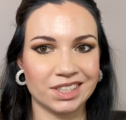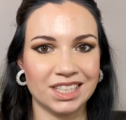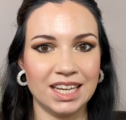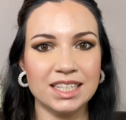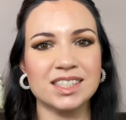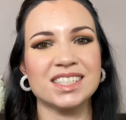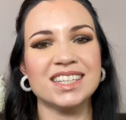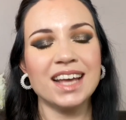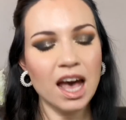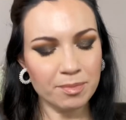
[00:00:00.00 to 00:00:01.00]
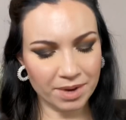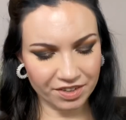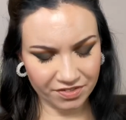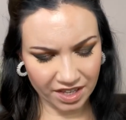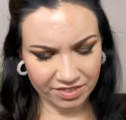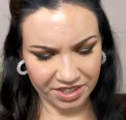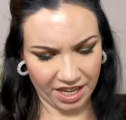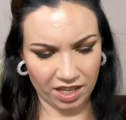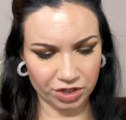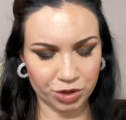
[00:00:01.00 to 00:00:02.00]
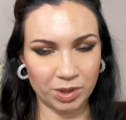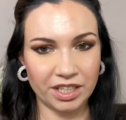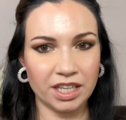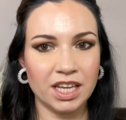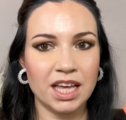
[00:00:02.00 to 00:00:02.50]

it's not my favorite actually.